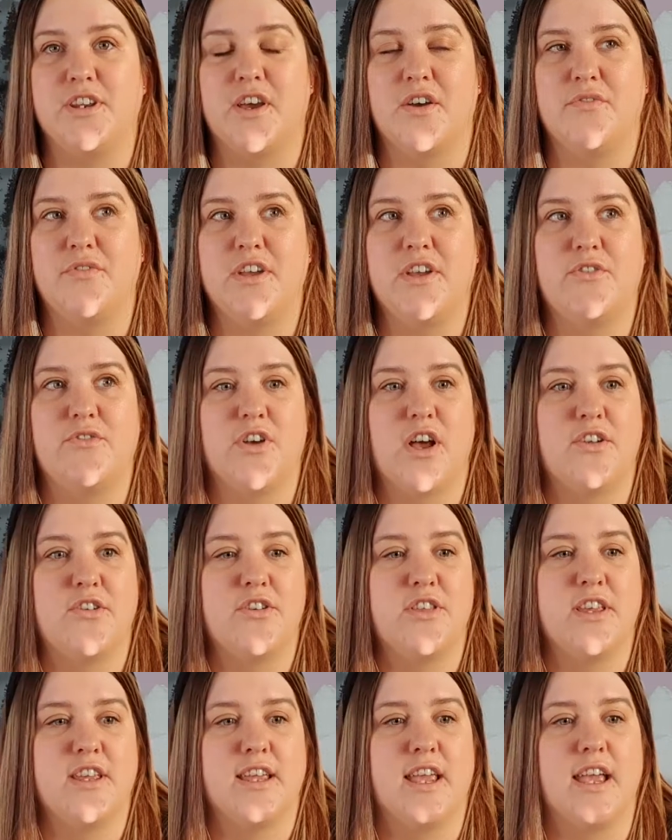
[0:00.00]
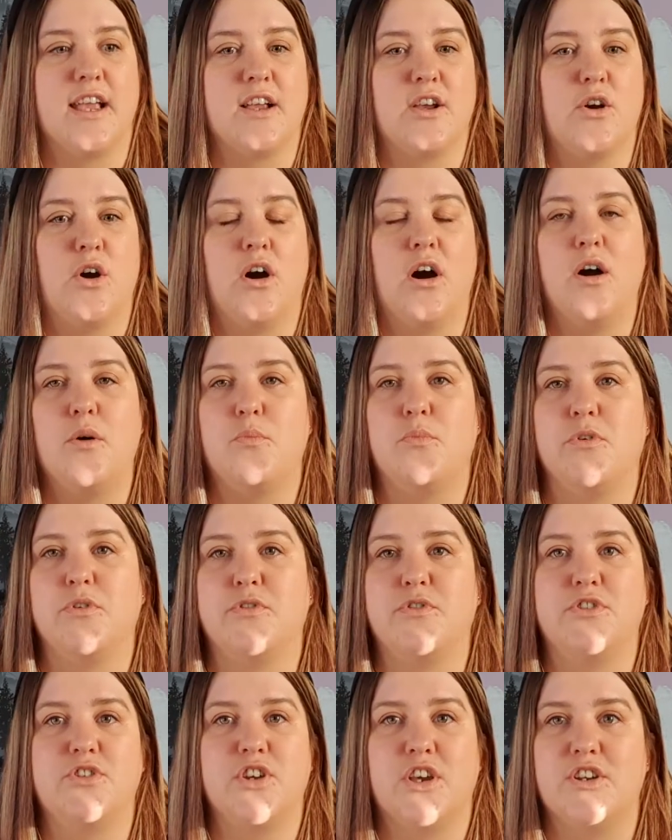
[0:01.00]
I think rather than getting caught up with
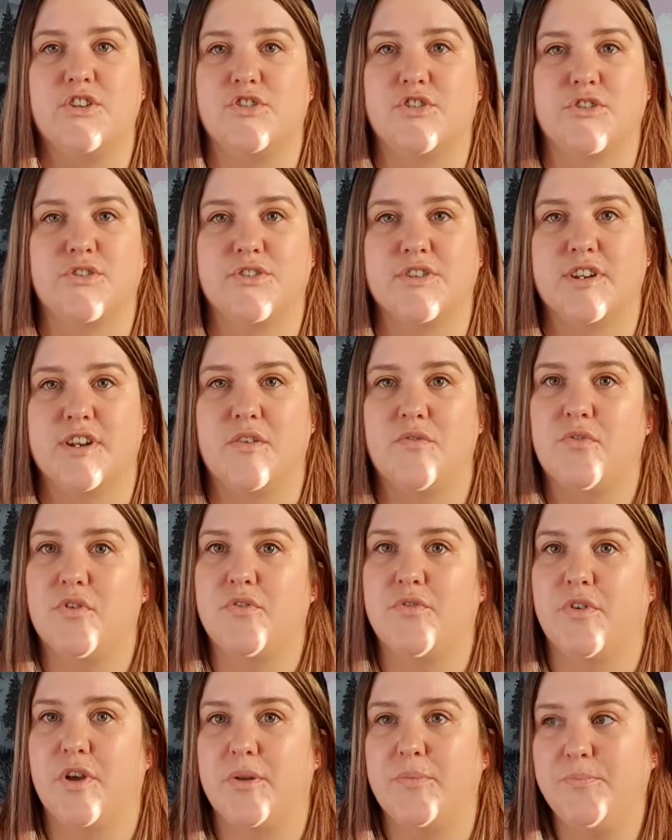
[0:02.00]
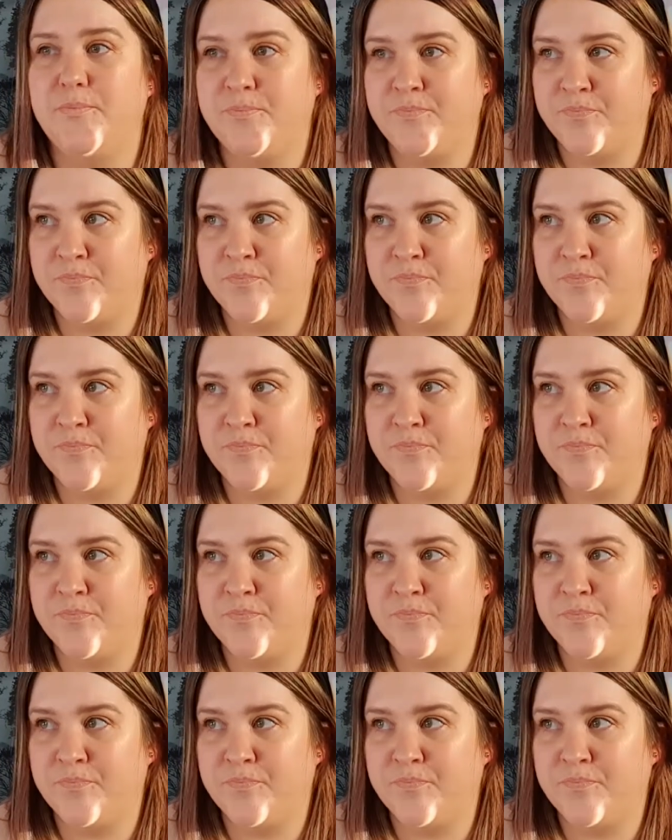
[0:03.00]
schedules and everything,